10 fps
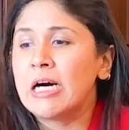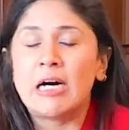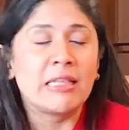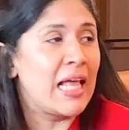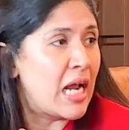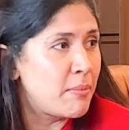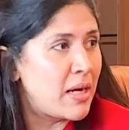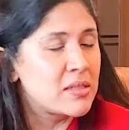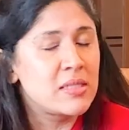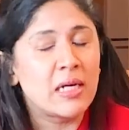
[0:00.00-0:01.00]
A
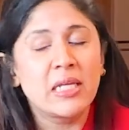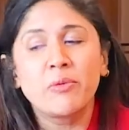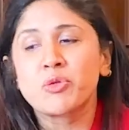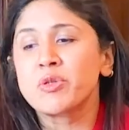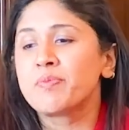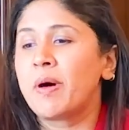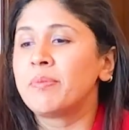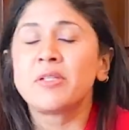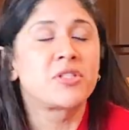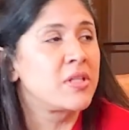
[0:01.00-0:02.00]
landmark study, which was
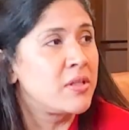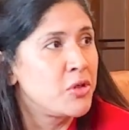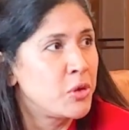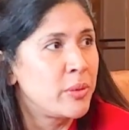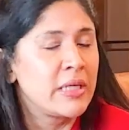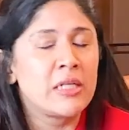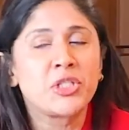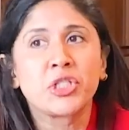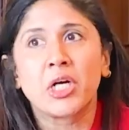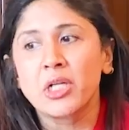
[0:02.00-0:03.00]
published in the New England
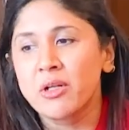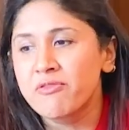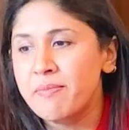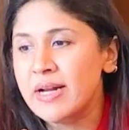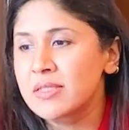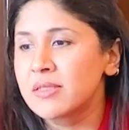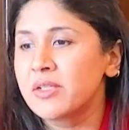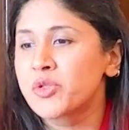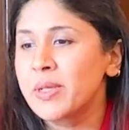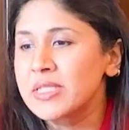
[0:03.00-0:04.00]
Journal of Medicine
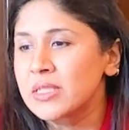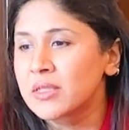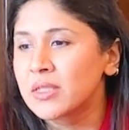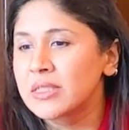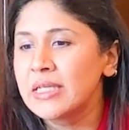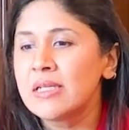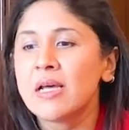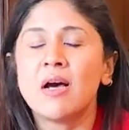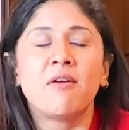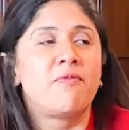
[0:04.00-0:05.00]
in 2013,
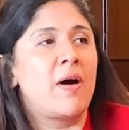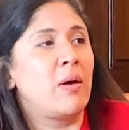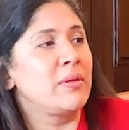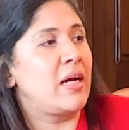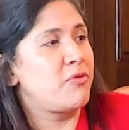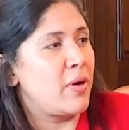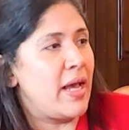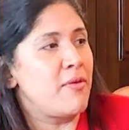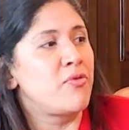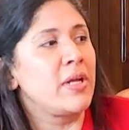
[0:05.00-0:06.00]
found that for
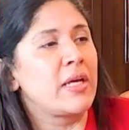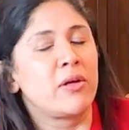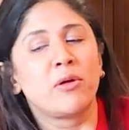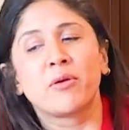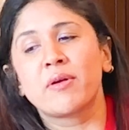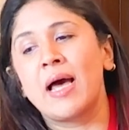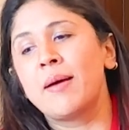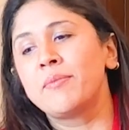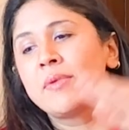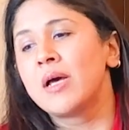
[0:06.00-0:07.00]
every
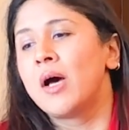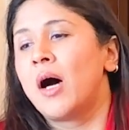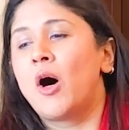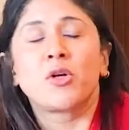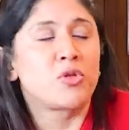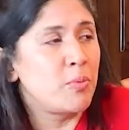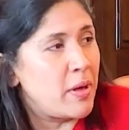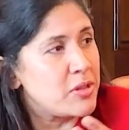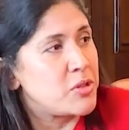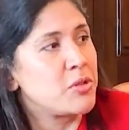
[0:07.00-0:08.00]
kilogram or
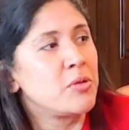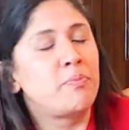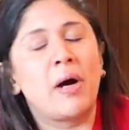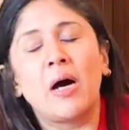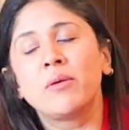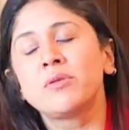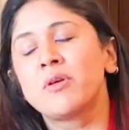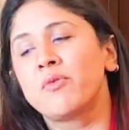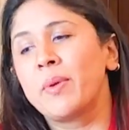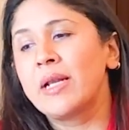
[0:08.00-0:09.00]
2.2 pounds
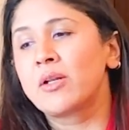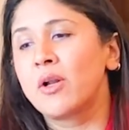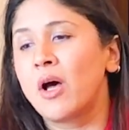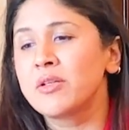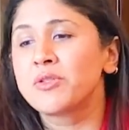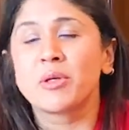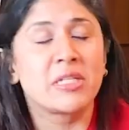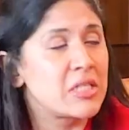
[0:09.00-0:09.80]
of weight loss, you can